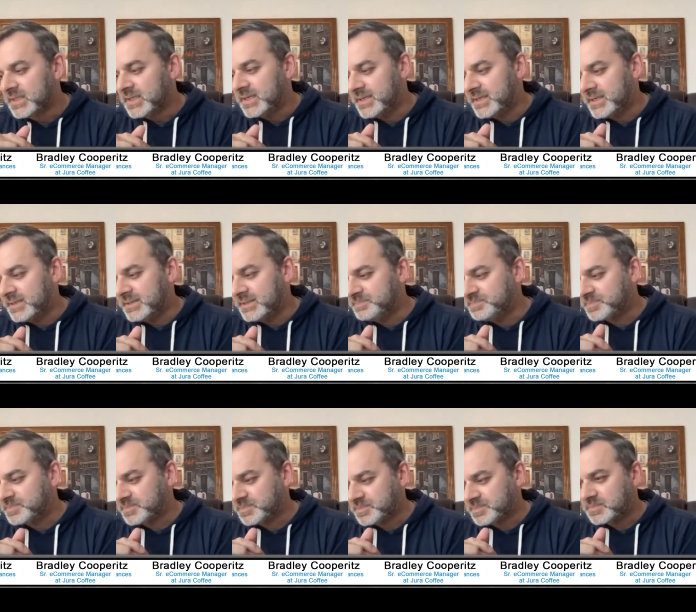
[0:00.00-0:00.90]

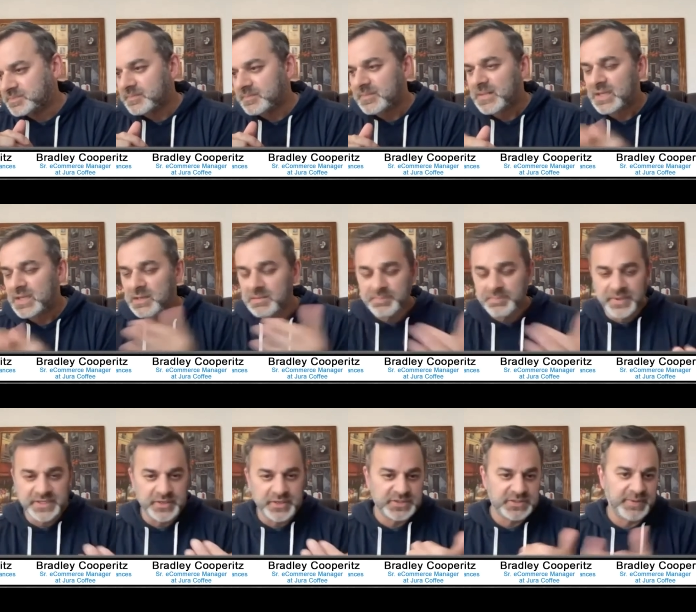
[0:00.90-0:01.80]

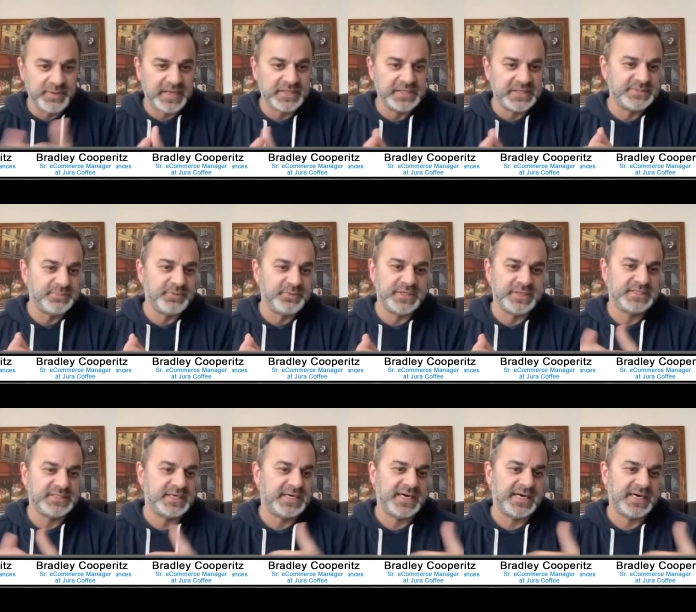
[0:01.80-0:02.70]
But to Bradley's
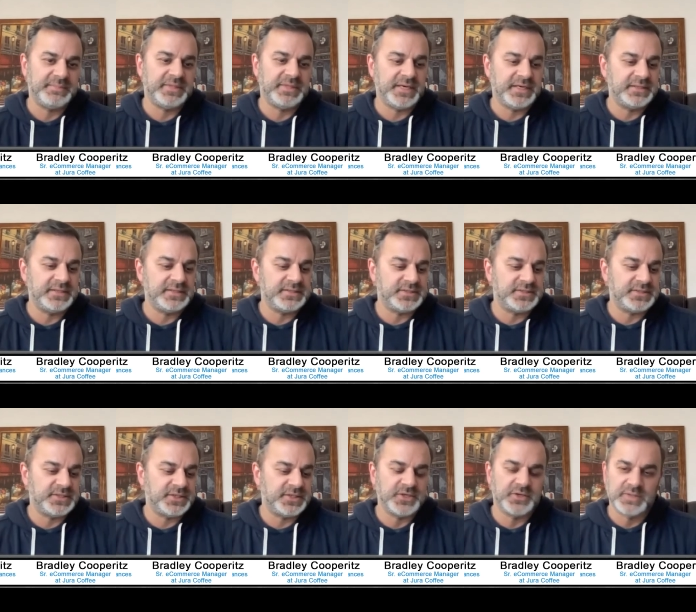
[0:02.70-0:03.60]
point, timeline
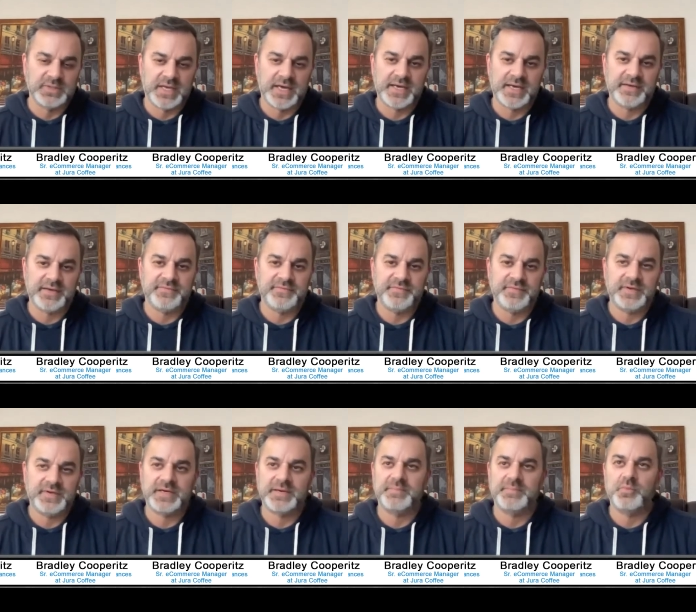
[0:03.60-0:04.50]
to go live,
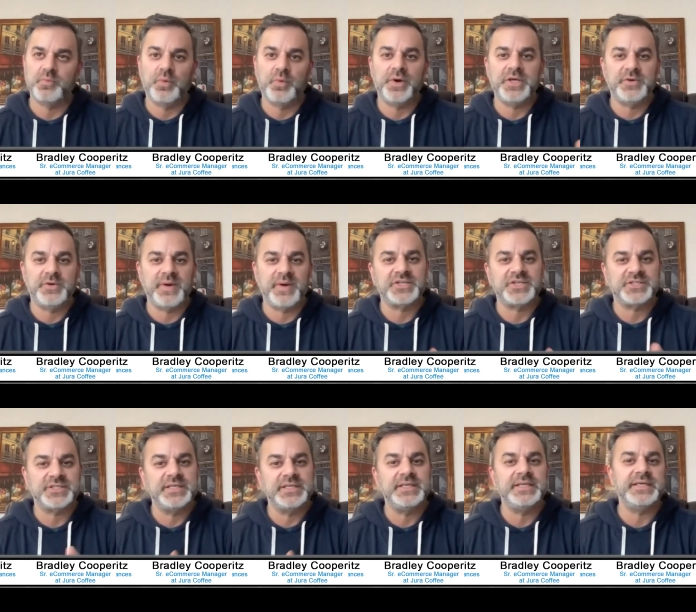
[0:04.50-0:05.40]
what you
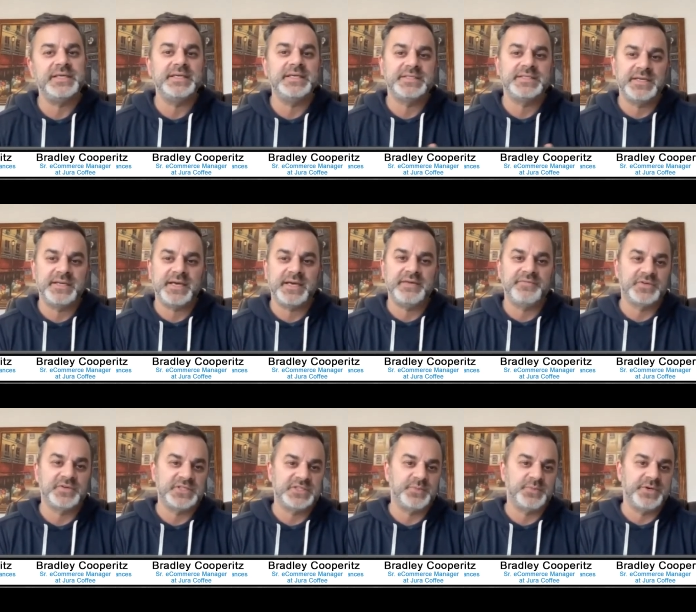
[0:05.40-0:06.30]
actually need today
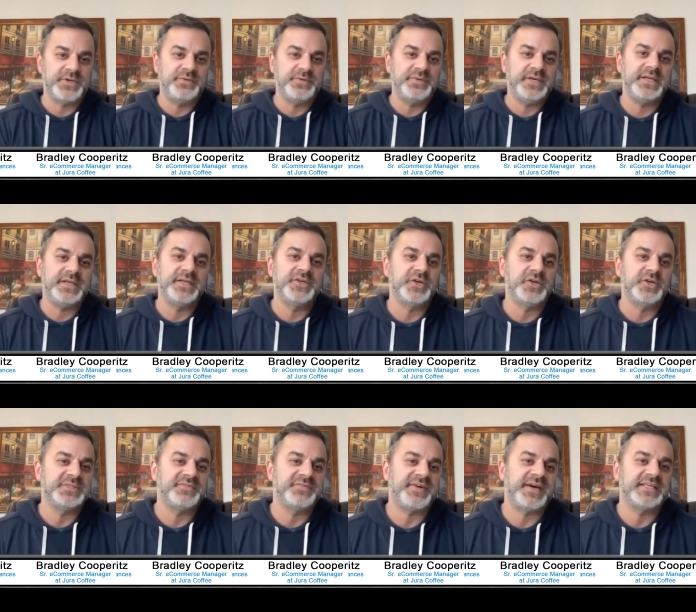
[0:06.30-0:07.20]
versus what you needed in
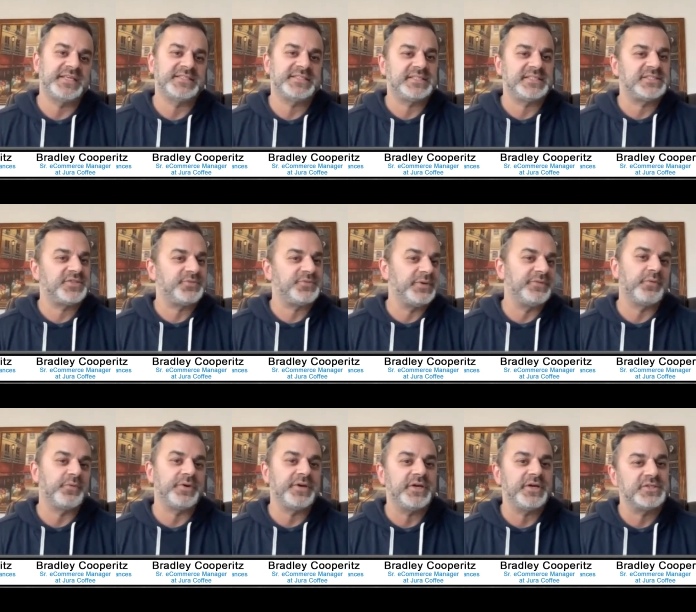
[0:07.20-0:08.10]
terms of assets 3 or
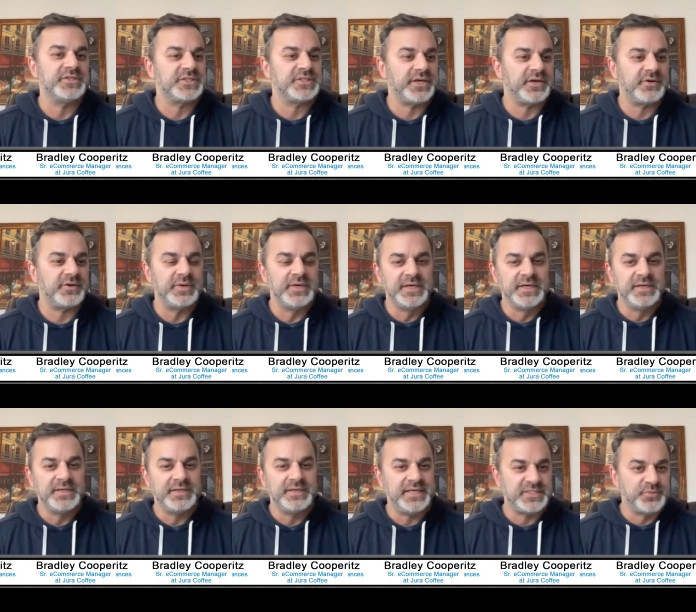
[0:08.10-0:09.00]
4 years ago,
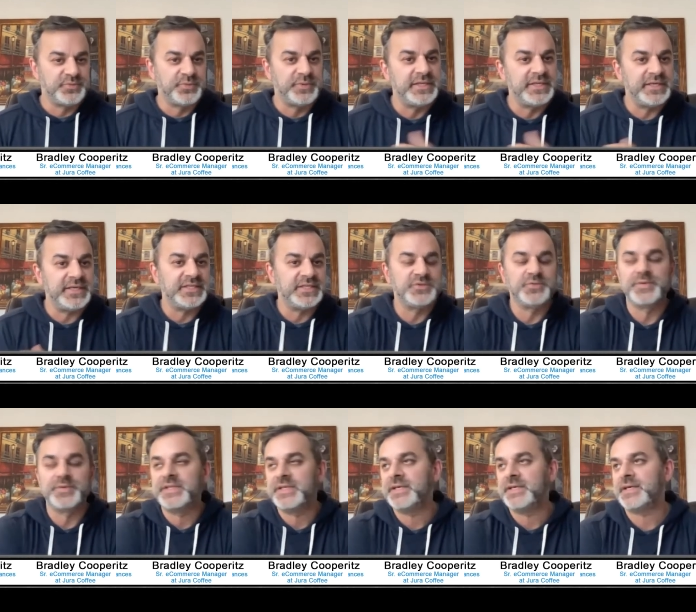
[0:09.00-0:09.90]
it's
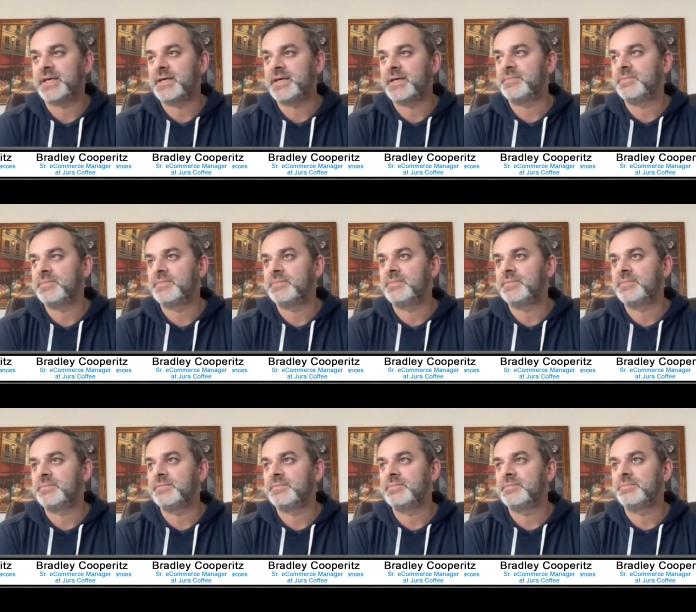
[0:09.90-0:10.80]
really a
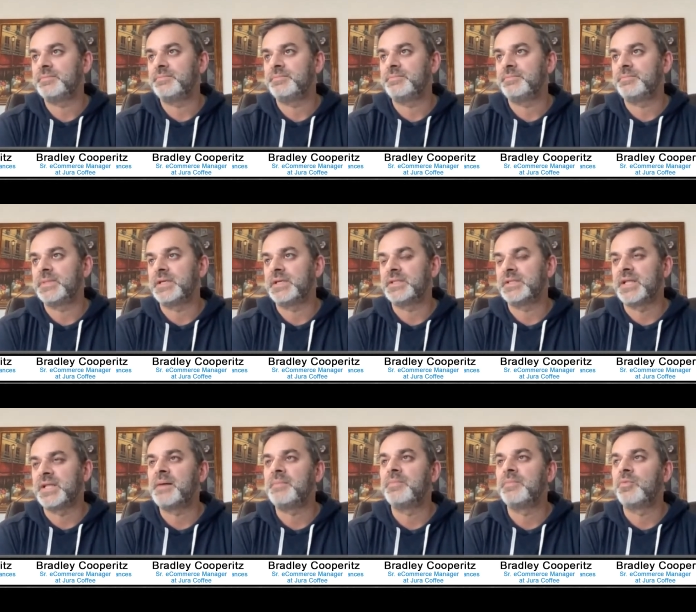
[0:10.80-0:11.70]

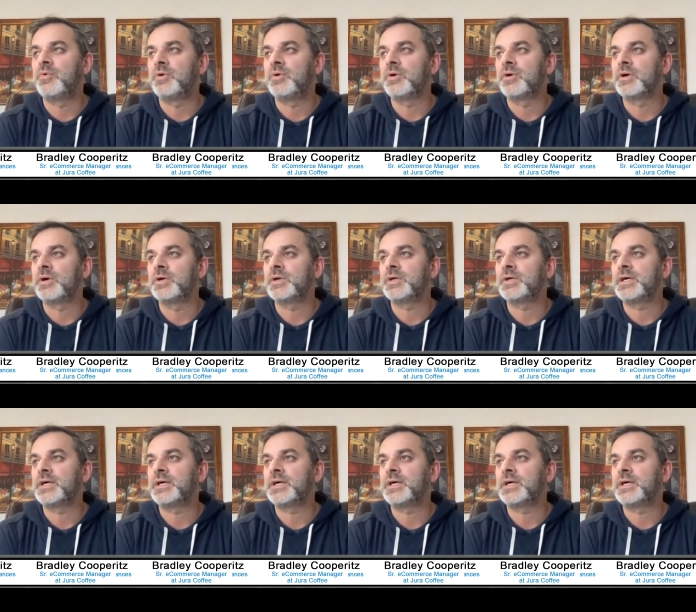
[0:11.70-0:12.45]
lot more